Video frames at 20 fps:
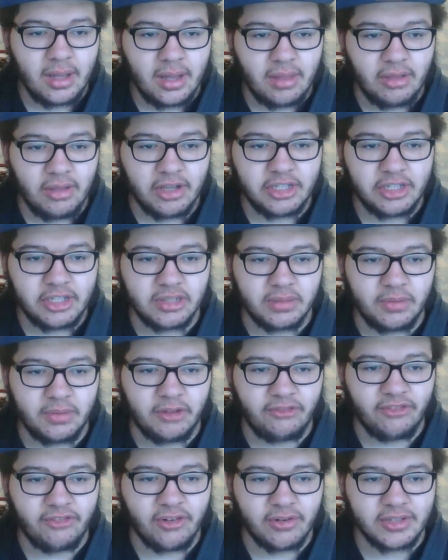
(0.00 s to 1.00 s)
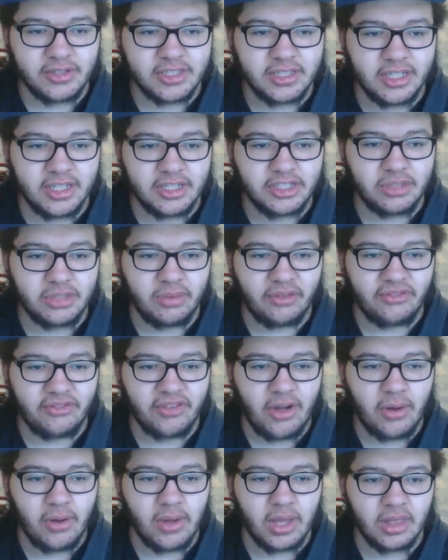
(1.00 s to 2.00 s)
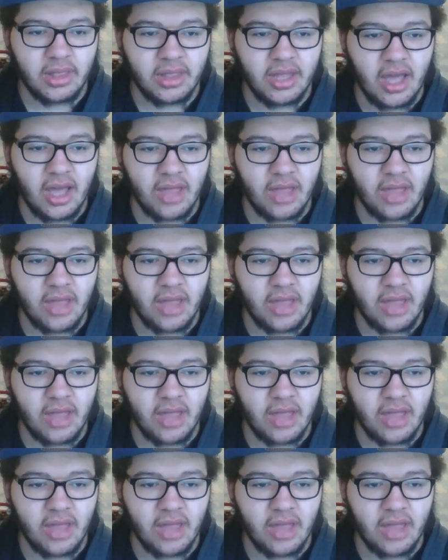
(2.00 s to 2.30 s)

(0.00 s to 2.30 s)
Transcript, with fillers: they should be focused they should be following the